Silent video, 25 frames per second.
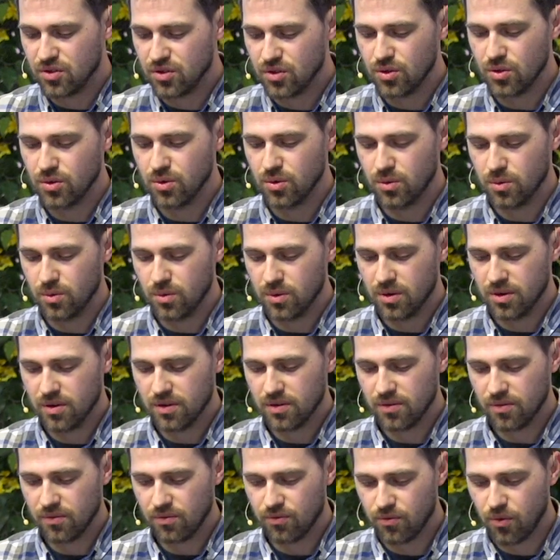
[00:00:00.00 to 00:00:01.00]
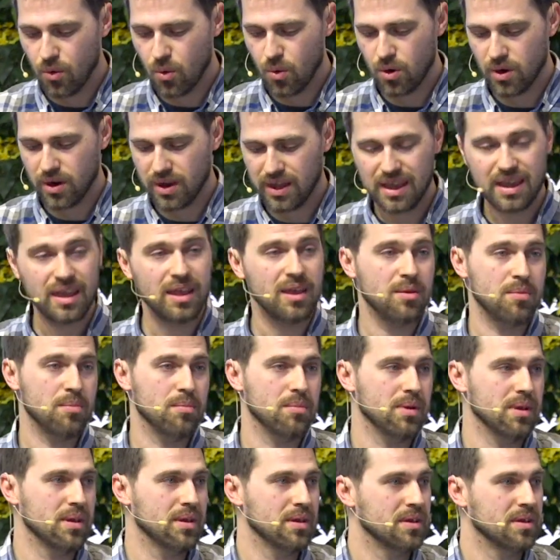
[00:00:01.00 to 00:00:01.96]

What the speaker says: due for him.